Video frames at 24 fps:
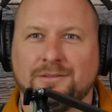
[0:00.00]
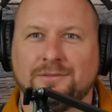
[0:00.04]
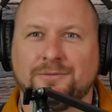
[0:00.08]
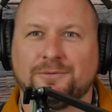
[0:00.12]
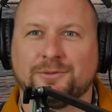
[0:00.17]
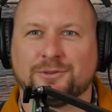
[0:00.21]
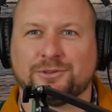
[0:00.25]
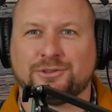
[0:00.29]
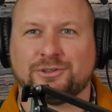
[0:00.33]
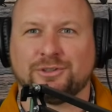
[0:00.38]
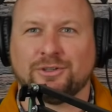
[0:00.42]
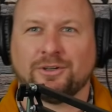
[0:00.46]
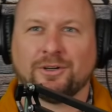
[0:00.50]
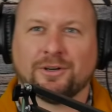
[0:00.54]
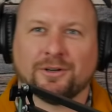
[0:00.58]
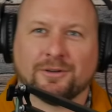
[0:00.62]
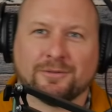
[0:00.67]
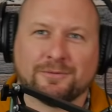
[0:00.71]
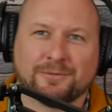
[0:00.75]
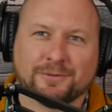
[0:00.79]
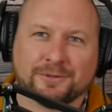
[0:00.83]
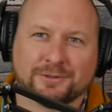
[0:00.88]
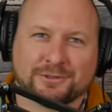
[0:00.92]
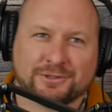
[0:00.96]
For sure,
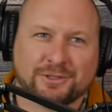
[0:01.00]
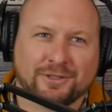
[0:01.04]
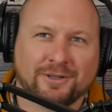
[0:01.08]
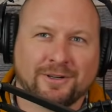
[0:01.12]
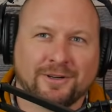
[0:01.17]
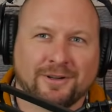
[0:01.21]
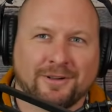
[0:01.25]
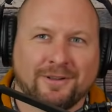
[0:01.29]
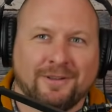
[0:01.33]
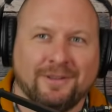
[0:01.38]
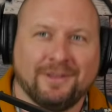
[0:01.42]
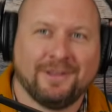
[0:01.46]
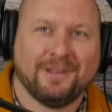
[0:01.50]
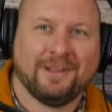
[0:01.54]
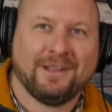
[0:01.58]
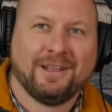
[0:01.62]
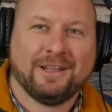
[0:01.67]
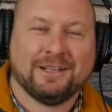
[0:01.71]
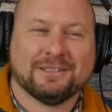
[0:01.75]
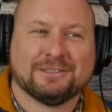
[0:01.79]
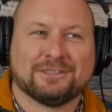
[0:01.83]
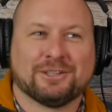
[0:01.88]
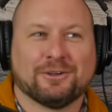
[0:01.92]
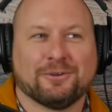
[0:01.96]
for sure.
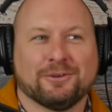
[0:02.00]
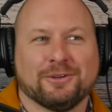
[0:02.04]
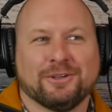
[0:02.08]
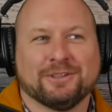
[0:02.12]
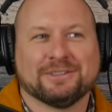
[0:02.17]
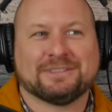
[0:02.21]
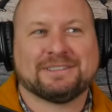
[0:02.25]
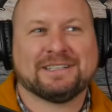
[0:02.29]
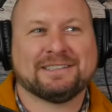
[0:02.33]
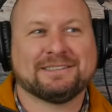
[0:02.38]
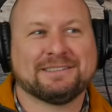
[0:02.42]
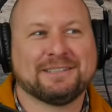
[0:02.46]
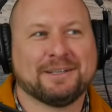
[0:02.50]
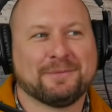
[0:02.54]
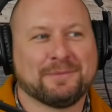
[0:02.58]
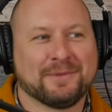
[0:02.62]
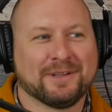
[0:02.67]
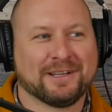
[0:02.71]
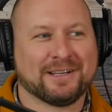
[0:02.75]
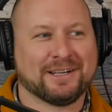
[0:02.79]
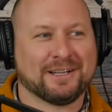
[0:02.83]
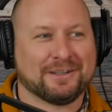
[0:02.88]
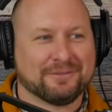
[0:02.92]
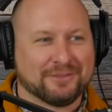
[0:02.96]
So you said
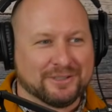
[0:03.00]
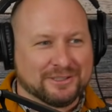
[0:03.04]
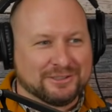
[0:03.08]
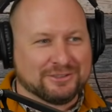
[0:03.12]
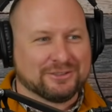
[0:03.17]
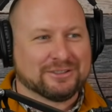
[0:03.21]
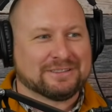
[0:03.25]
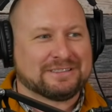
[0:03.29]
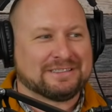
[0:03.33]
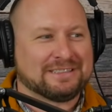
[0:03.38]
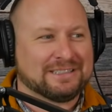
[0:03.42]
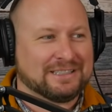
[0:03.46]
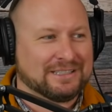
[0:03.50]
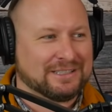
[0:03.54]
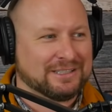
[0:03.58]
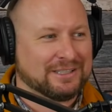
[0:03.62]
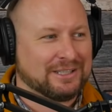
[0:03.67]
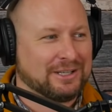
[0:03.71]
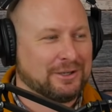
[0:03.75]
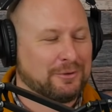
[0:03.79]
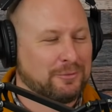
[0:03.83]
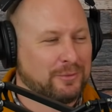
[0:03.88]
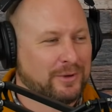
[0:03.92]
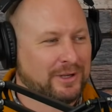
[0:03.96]
something kind of interesting. You
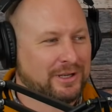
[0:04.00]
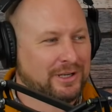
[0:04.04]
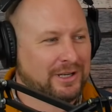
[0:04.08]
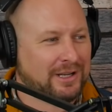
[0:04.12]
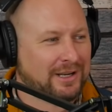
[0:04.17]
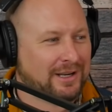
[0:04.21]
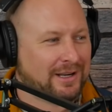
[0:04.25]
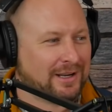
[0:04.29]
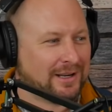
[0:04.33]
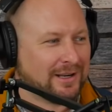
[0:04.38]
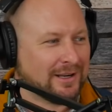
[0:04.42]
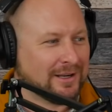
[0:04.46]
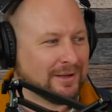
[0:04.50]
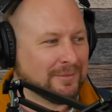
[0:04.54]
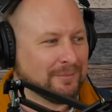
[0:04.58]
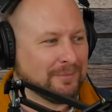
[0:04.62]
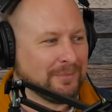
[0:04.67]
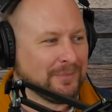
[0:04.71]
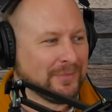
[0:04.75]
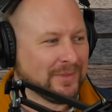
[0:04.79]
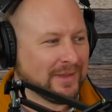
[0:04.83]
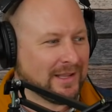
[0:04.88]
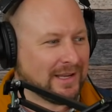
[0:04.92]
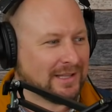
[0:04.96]
know, when um,
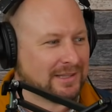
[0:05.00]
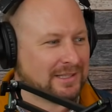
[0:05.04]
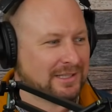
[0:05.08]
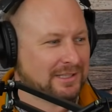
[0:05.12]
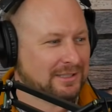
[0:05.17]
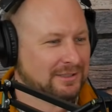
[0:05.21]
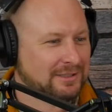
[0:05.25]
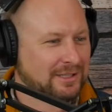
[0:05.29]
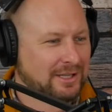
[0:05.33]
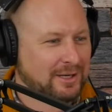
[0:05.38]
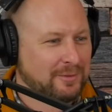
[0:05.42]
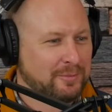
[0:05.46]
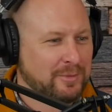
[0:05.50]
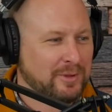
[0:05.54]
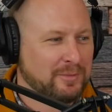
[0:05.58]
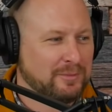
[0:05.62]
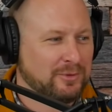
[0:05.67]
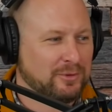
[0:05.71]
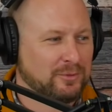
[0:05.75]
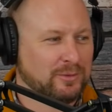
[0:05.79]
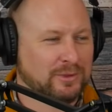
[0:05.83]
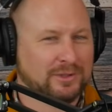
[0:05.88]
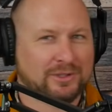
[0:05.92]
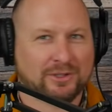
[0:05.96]
I think a lot of
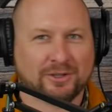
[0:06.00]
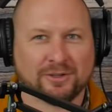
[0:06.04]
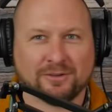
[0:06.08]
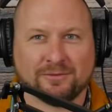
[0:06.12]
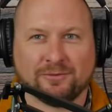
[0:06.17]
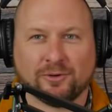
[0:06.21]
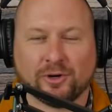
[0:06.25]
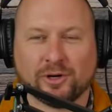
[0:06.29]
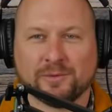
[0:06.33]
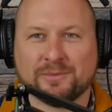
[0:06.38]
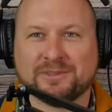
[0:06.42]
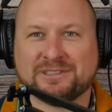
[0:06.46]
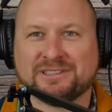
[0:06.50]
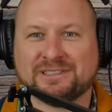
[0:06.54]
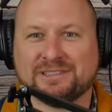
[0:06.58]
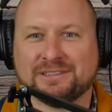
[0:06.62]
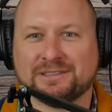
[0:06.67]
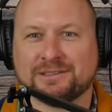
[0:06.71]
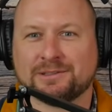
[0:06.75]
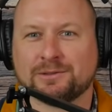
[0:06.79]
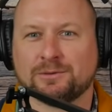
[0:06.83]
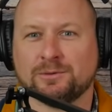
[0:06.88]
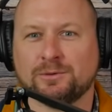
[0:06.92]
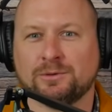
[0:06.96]
people, when they're in pharmacy
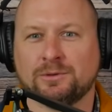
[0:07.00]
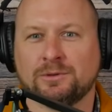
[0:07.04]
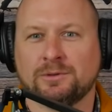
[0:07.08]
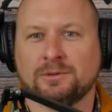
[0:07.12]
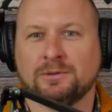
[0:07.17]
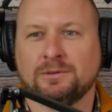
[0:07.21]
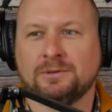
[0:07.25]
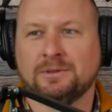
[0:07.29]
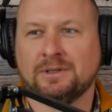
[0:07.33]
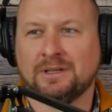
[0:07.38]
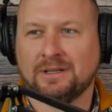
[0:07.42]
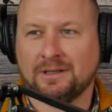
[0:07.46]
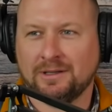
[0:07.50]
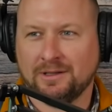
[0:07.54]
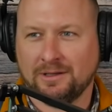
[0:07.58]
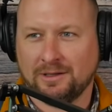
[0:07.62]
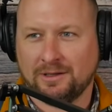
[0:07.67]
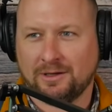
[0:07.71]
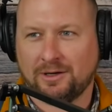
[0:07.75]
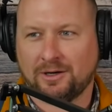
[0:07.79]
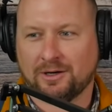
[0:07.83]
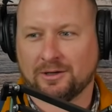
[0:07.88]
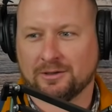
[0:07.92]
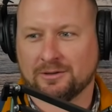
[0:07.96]
school,
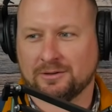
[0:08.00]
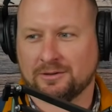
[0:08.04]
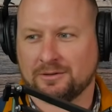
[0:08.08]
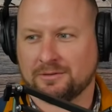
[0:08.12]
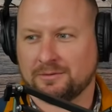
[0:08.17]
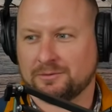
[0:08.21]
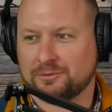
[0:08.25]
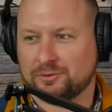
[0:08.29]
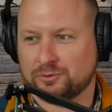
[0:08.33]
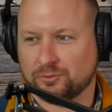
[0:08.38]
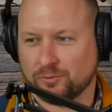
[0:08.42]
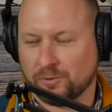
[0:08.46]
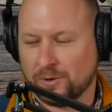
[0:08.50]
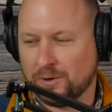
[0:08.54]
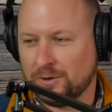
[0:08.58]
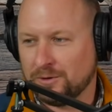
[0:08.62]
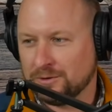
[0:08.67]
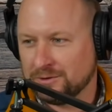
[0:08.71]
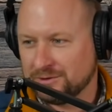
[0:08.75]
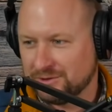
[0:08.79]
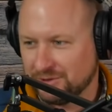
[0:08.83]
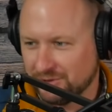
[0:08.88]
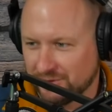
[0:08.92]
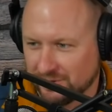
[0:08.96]
are
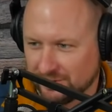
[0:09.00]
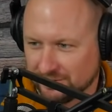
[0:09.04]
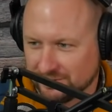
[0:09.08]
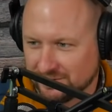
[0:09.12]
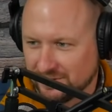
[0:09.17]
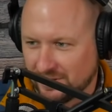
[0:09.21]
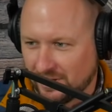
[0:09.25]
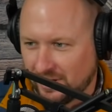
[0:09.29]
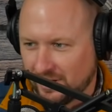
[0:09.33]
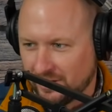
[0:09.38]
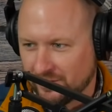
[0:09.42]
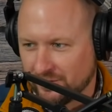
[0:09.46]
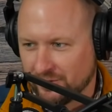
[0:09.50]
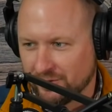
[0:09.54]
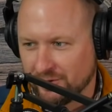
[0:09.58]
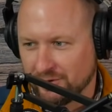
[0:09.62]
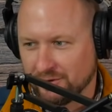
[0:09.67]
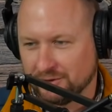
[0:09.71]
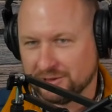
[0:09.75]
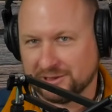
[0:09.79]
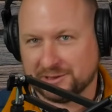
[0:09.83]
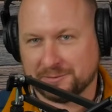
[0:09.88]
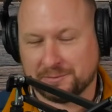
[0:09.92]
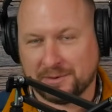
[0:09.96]
drawn to those
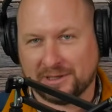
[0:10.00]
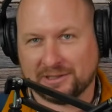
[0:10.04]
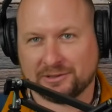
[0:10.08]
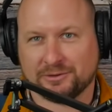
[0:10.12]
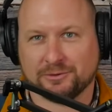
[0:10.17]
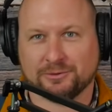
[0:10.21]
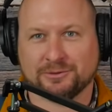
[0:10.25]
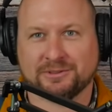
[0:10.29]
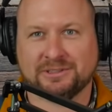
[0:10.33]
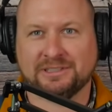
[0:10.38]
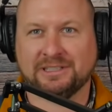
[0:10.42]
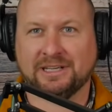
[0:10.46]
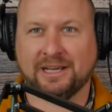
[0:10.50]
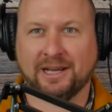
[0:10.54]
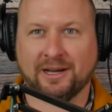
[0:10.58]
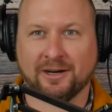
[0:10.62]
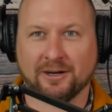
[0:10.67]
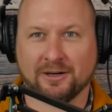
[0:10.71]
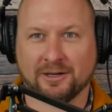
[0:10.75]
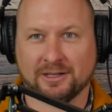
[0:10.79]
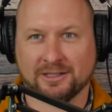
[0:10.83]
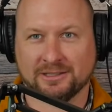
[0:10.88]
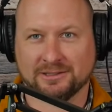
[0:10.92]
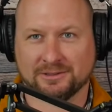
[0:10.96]
other specialty
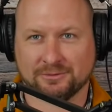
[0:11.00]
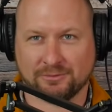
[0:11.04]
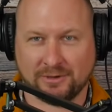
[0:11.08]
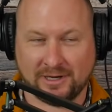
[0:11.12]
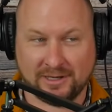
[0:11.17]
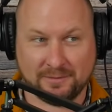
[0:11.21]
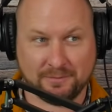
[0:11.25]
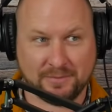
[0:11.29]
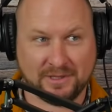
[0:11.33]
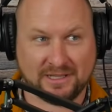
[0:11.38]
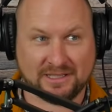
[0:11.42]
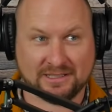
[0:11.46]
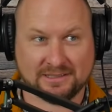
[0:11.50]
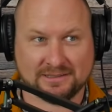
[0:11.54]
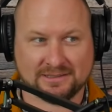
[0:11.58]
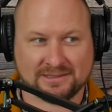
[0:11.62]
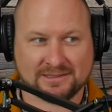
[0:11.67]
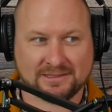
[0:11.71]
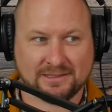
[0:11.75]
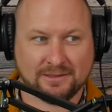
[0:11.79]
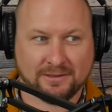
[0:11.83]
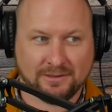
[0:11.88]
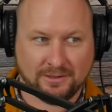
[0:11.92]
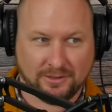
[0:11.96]
areas, right?
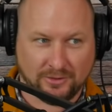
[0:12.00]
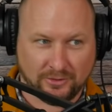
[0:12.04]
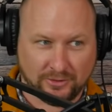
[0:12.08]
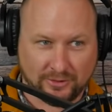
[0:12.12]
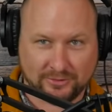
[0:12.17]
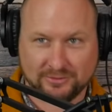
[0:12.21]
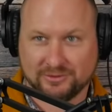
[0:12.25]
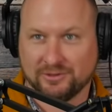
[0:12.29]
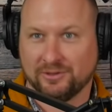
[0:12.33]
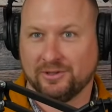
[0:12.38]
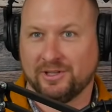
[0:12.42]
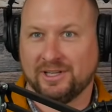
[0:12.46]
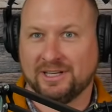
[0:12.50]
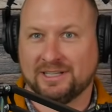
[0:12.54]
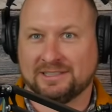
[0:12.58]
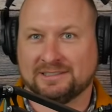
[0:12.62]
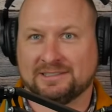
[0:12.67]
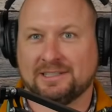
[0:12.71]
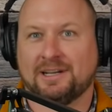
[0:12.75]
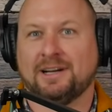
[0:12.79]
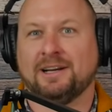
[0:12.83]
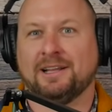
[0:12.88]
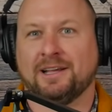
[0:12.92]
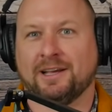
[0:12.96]
Because those are the
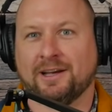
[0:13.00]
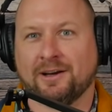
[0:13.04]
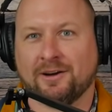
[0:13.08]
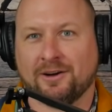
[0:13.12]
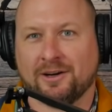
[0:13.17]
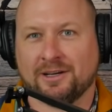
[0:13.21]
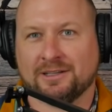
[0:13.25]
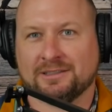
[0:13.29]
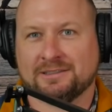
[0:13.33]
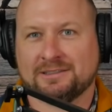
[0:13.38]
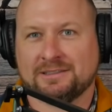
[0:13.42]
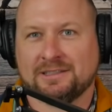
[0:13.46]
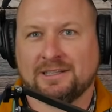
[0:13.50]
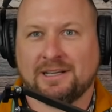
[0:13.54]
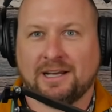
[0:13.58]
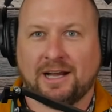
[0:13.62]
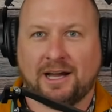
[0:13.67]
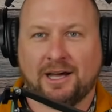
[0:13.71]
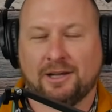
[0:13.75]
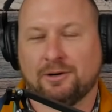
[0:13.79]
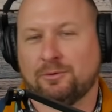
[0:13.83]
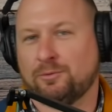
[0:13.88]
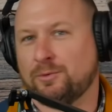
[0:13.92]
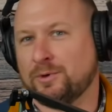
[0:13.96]
exciting areas.
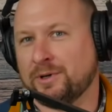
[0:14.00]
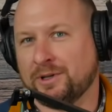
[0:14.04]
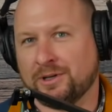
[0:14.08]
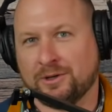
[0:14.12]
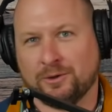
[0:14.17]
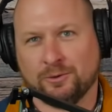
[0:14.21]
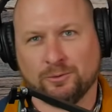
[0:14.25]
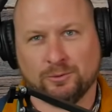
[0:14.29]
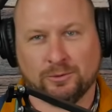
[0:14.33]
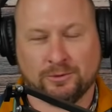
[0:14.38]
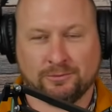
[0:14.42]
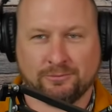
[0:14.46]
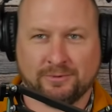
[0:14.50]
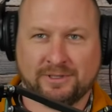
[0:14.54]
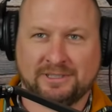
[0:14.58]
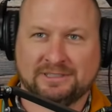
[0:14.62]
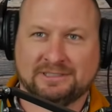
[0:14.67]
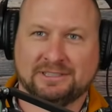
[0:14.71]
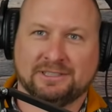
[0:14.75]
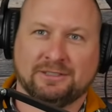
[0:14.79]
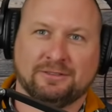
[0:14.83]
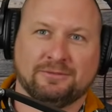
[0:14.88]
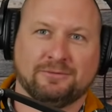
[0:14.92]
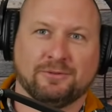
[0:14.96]
I don't want to go to a
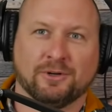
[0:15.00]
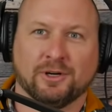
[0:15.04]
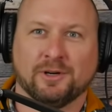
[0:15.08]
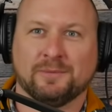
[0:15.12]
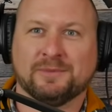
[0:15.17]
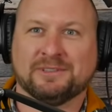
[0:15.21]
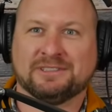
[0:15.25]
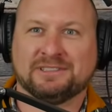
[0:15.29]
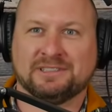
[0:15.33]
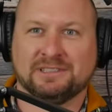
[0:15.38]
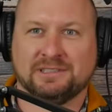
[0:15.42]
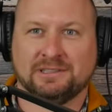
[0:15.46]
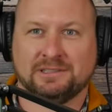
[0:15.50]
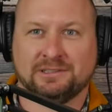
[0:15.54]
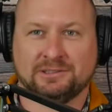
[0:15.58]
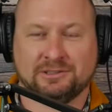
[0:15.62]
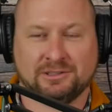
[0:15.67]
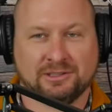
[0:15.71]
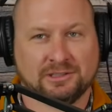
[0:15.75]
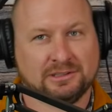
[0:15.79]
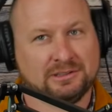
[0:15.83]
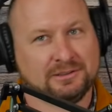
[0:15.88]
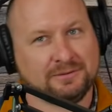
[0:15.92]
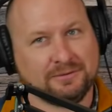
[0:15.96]
retail pharmacy and
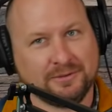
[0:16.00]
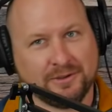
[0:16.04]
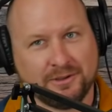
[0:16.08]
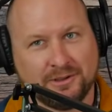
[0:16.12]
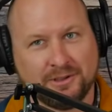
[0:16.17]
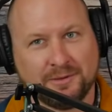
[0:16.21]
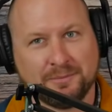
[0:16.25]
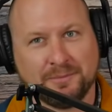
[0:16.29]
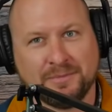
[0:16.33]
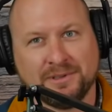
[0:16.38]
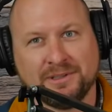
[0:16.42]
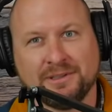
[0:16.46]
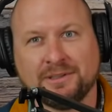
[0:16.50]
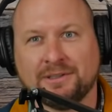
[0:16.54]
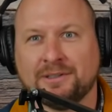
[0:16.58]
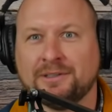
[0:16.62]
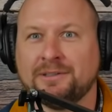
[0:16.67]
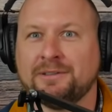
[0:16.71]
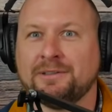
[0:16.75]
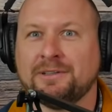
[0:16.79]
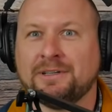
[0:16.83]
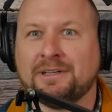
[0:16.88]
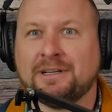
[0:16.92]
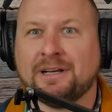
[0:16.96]
just fill and
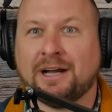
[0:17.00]
bill.